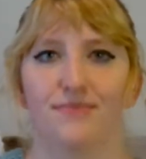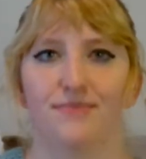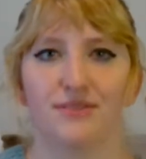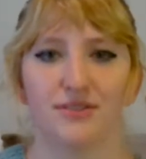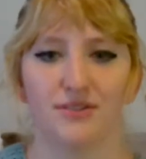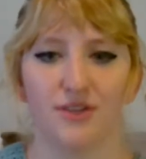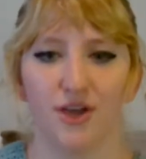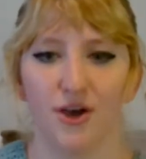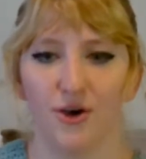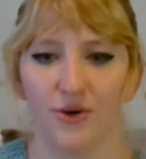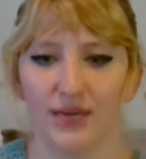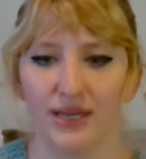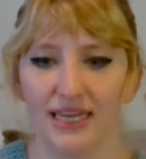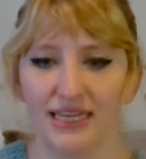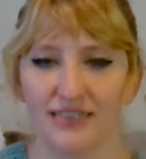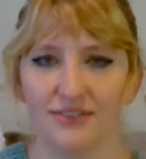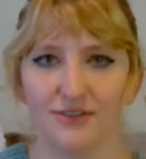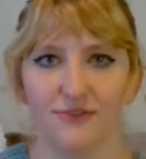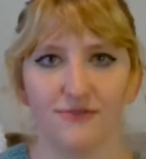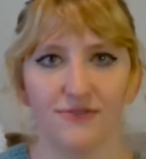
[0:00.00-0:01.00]
So
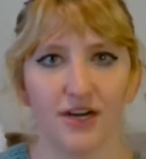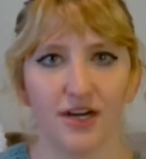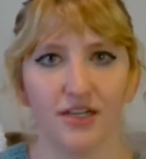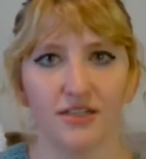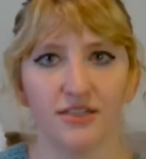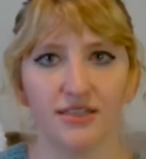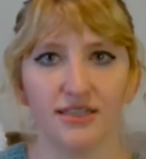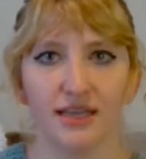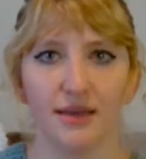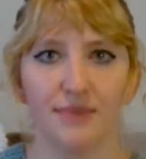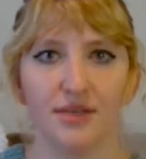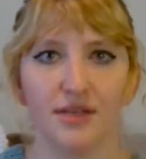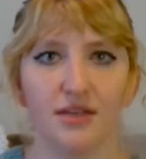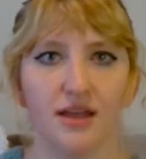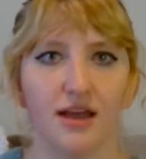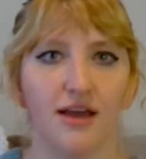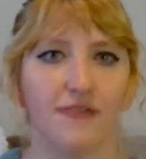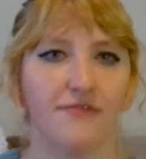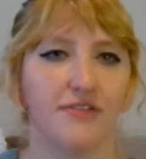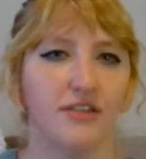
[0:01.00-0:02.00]
he diverts him
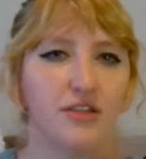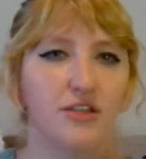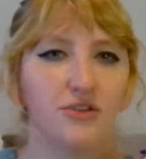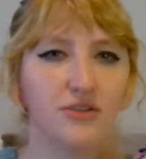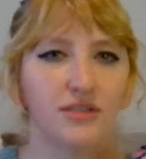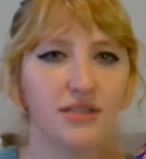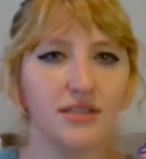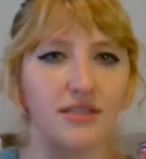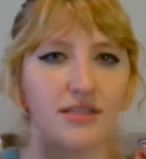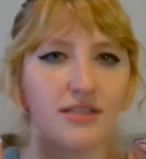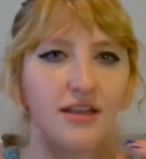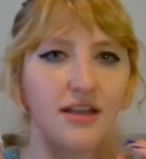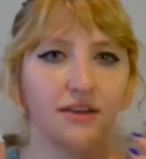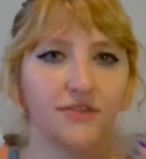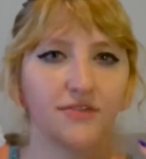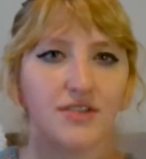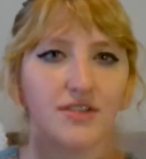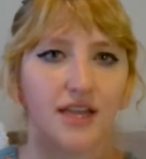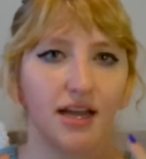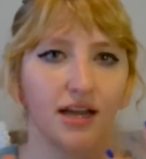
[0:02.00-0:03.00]
enough and uses
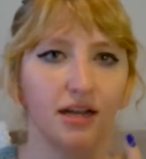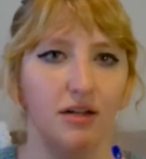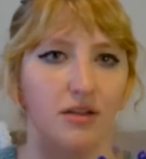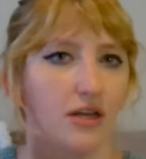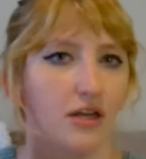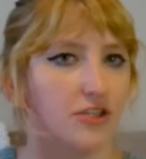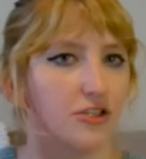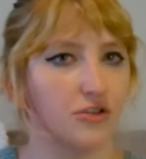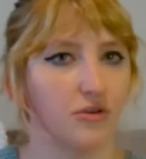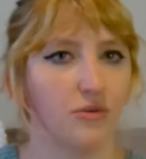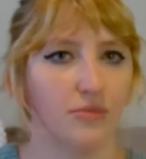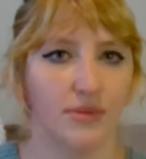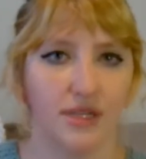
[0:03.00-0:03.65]
enough psychological